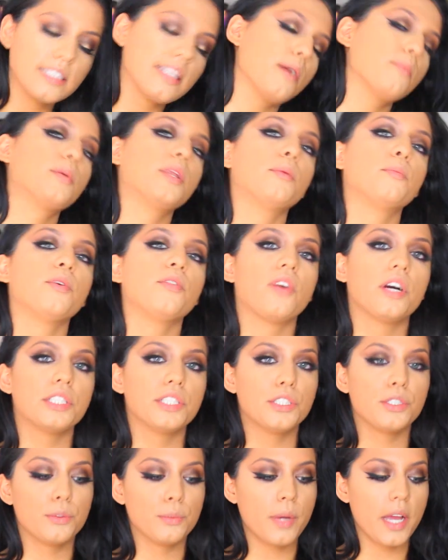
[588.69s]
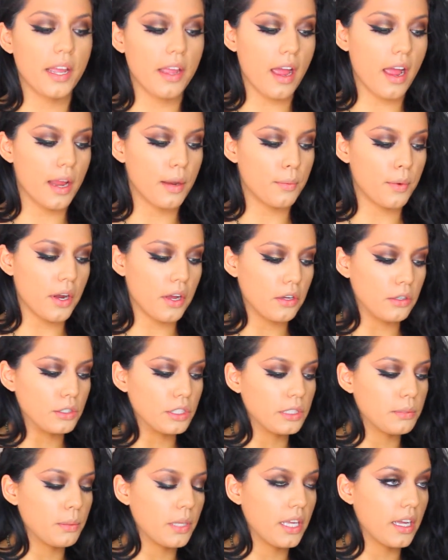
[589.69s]
I'm going to move on to my
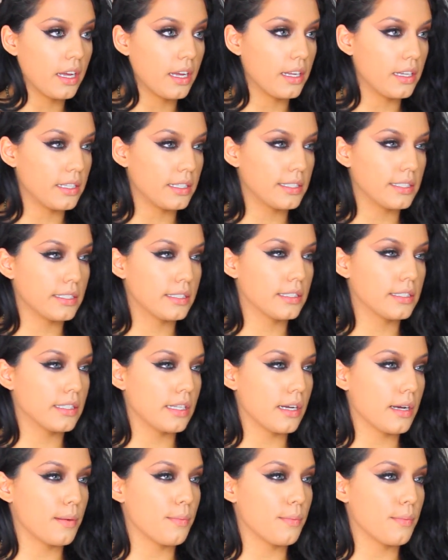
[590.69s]
eyebrows because